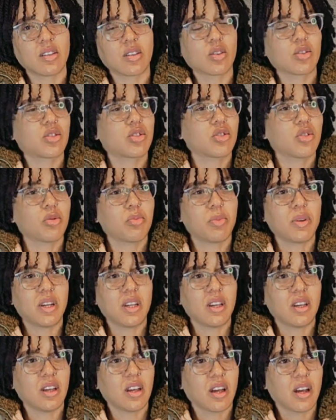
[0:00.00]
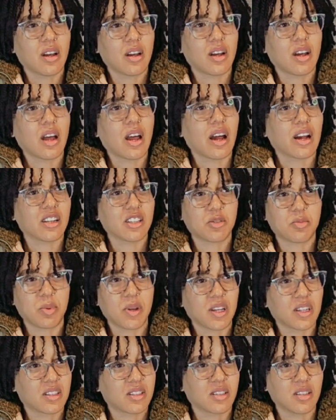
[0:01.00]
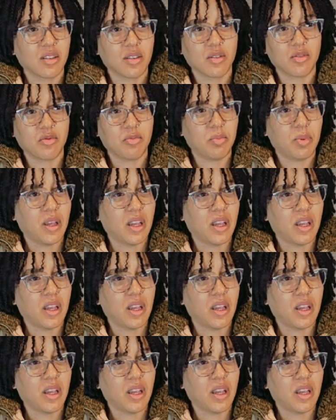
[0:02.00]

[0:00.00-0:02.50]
there's so many aspects of